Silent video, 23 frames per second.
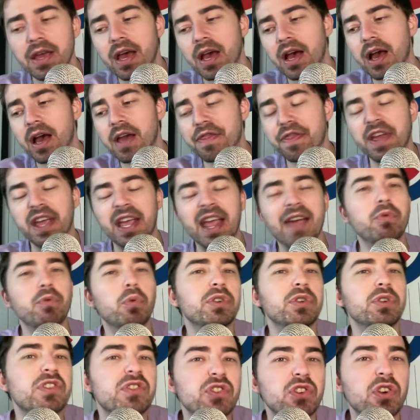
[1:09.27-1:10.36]
Uh, I think
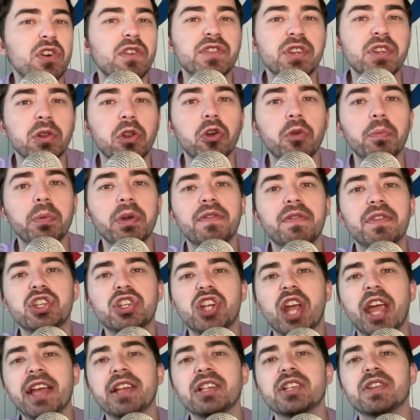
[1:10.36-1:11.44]
everyone deserves a little bit of a
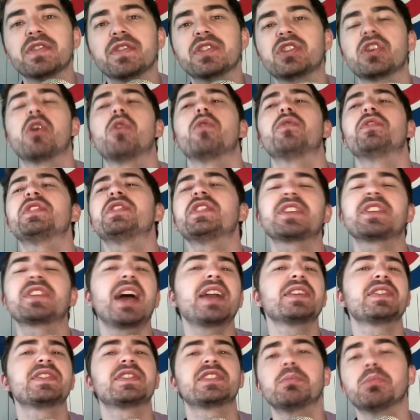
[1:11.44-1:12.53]
change of a tone. This is
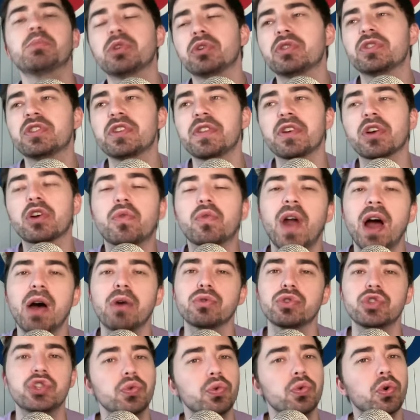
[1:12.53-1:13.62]
kind of similar to the
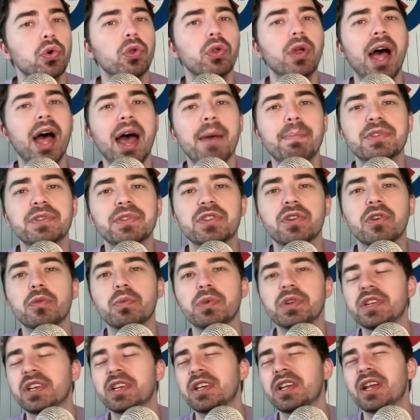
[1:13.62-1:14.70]
crown jewel episode
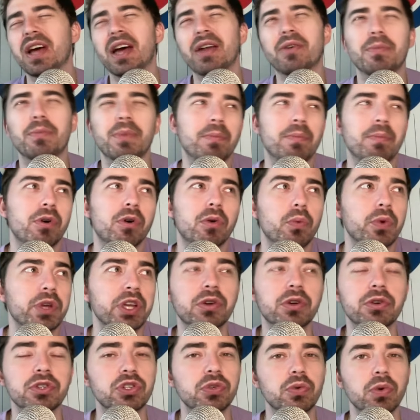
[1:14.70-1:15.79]
we did. I don't remember a
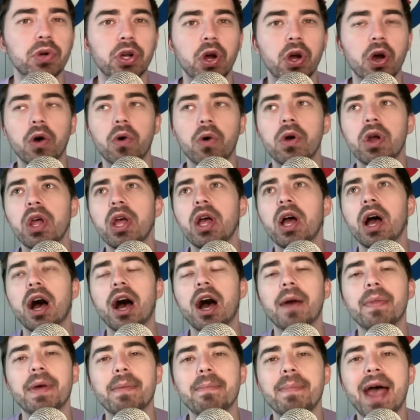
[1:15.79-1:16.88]
week or two ago
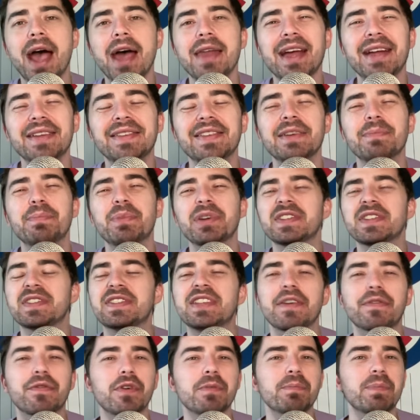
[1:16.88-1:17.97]
um, that Matt and I did, but it's
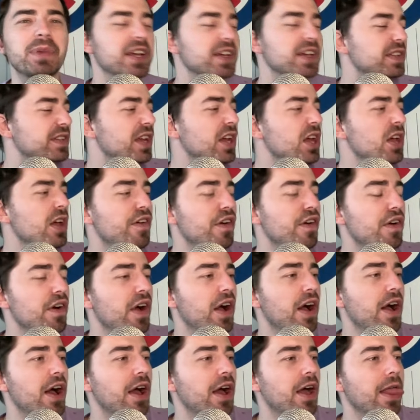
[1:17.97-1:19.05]
different because
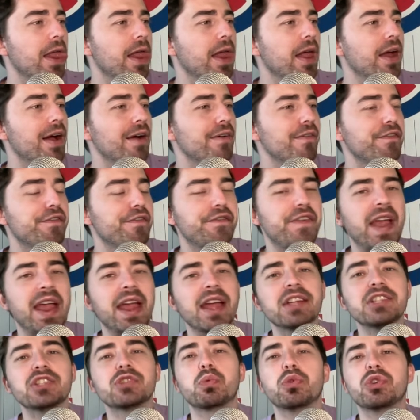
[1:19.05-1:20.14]
uh, uh
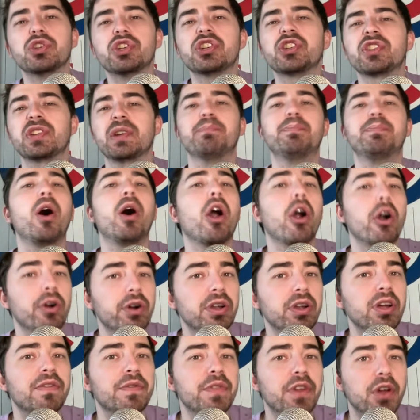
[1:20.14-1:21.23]
fans were just a part
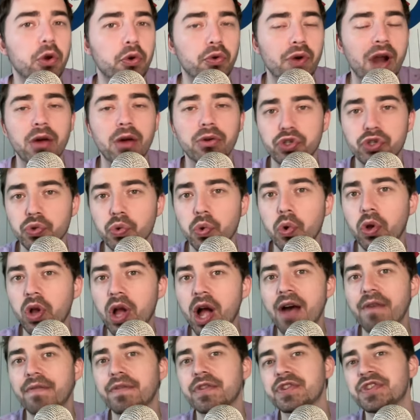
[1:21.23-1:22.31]
of the crown jewel
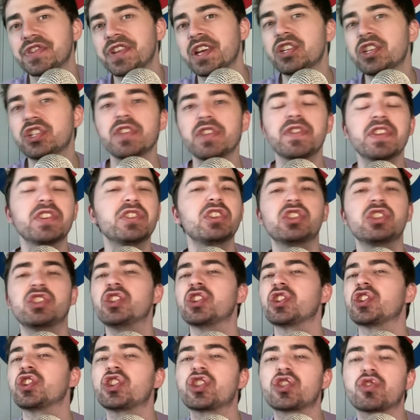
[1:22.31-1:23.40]
conversation. This is
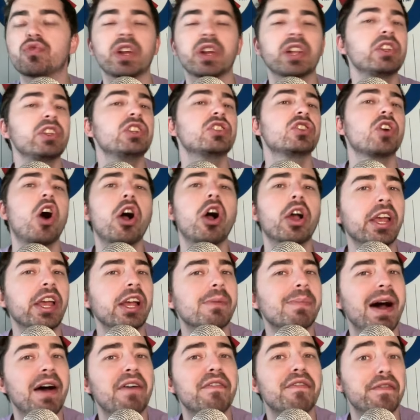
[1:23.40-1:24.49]
just strictly talking
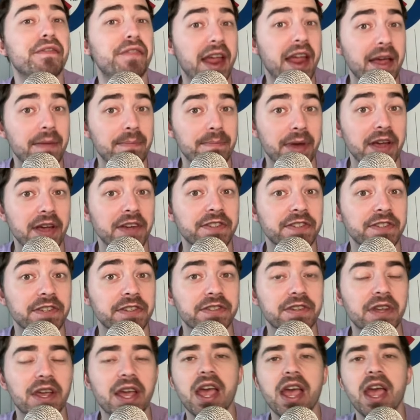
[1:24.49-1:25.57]
about fan
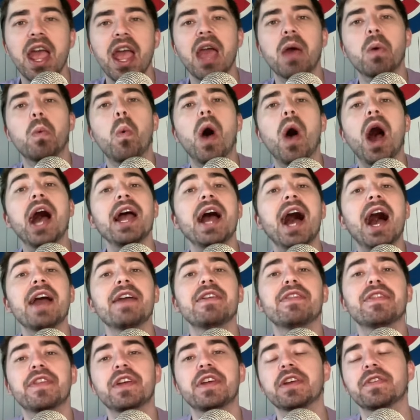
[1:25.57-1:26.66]
bases and why I
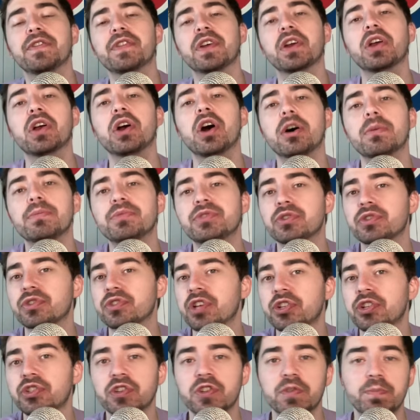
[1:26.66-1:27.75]
think the Cubs are
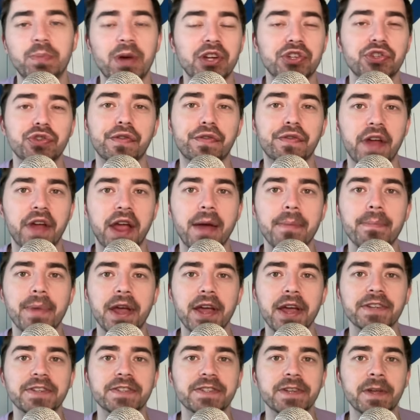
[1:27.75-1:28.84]
such a special fan
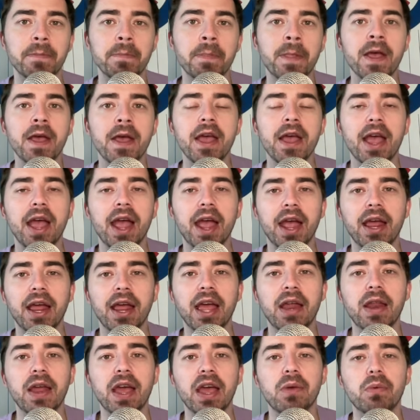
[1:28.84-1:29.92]
base. And and
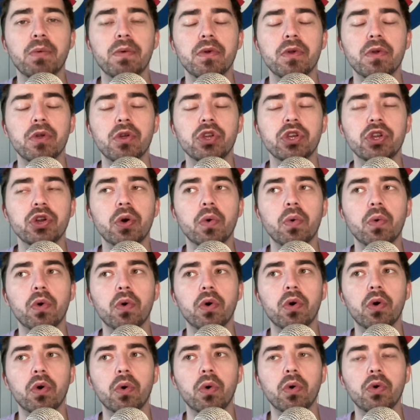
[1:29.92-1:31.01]
and, and you know,
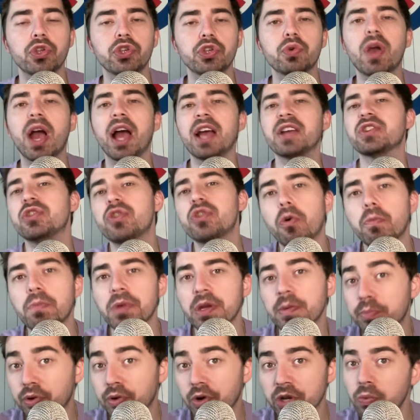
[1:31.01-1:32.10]
you guys know
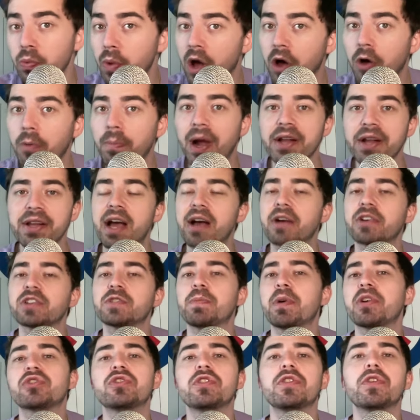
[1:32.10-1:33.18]
me pretty well by now,
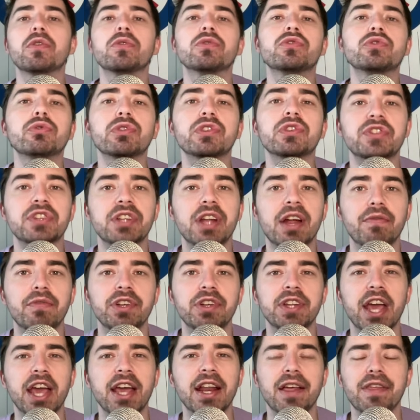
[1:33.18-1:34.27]
especially those who listen every
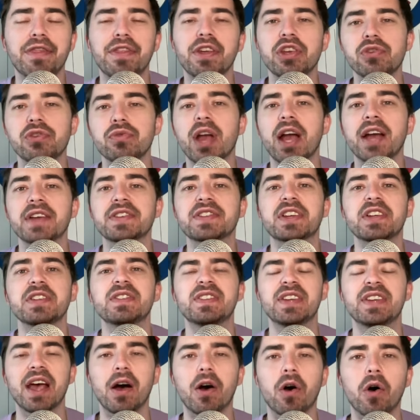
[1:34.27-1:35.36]
day. And I think you guys can
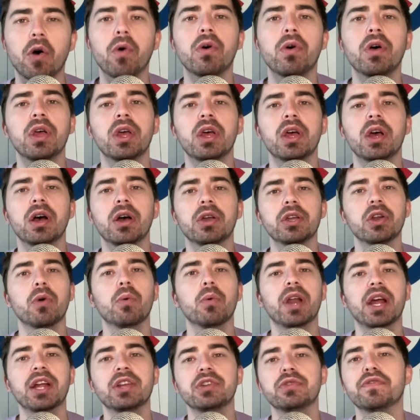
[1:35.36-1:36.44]
tell, you know,
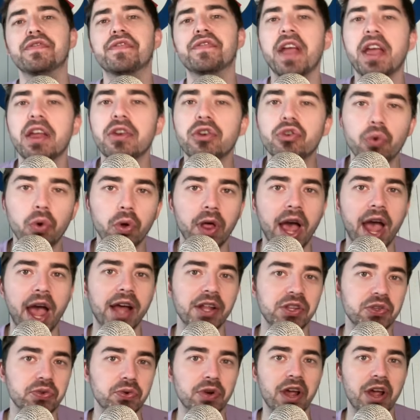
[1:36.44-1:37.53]
when I do FanDuel
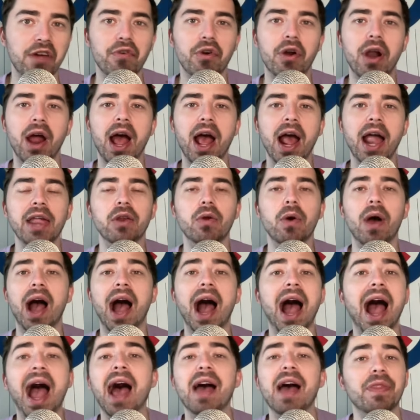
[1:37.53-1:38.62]
ads or whatever, you know,
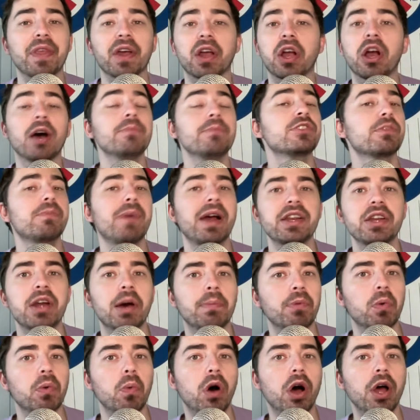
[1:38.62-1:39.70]
I, the Cubs are my
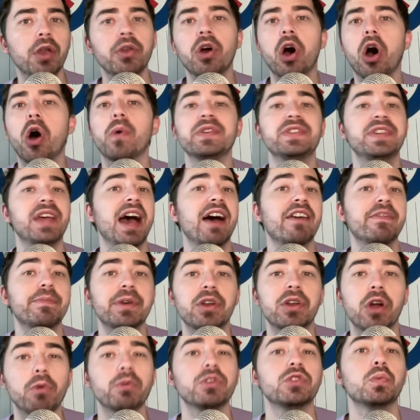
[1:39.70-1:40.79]
number one, always have
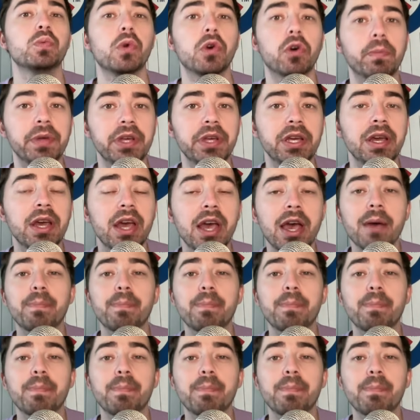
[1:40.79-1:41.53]
been, always will be.